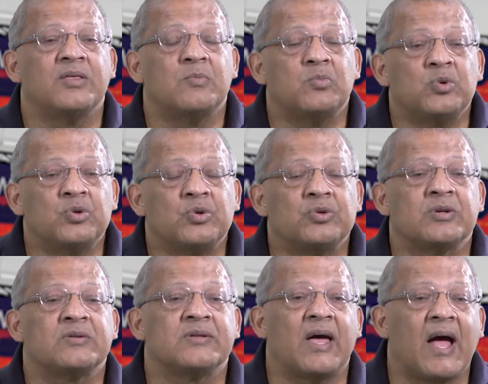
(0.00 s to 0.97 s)
the moon,
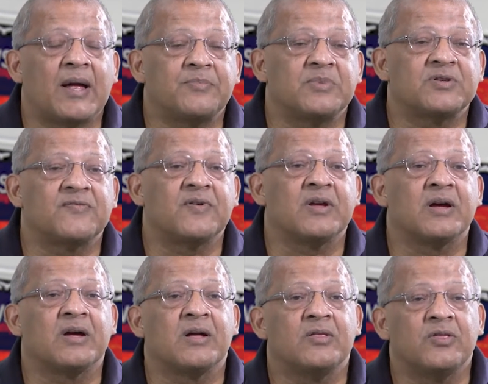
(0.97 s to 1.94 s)
the
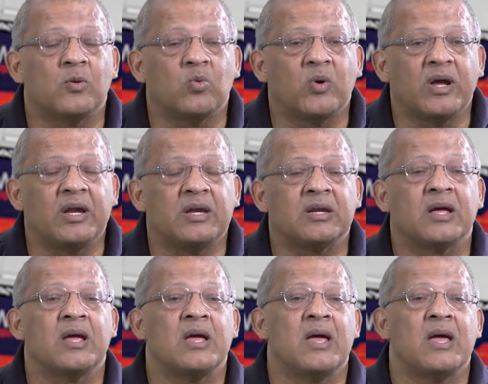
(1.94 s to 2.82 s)
atmosphere, the wind,